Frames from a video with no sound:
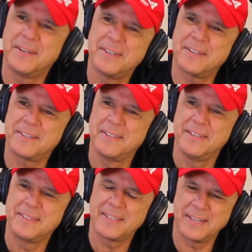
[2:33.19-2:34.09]
Huh,
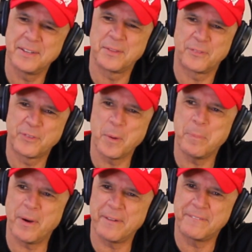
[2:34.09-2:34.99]
they do. The
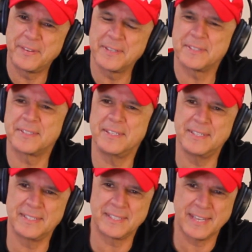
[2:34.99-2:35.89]
football field
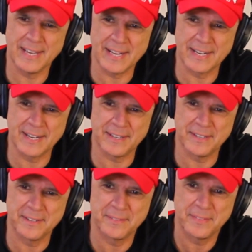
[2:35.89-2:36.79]
in
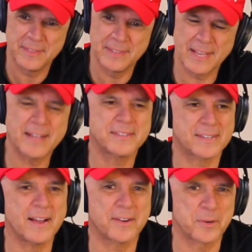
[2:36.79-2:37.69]
Canada, not
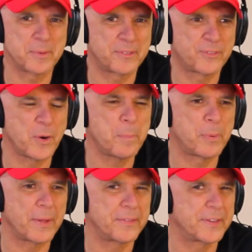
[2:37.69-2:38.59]
soccer, but
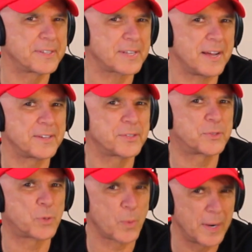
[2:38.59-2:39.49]
football, I think it's one
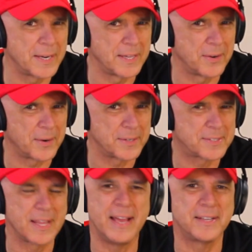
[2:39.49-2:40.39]
hundred twenty
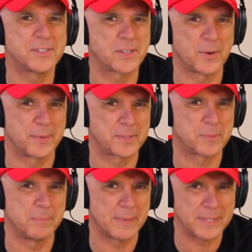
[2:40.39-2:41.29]
yards. The end zone is
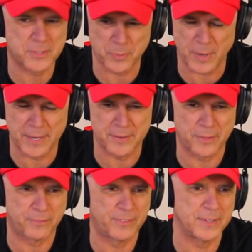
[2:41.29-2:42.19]
much wider,
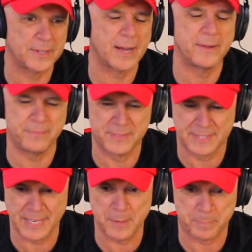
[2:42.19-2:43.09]
the field uh,
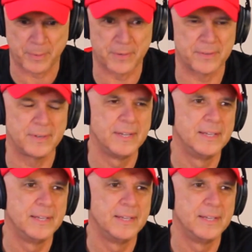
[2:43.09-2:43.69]
deeper,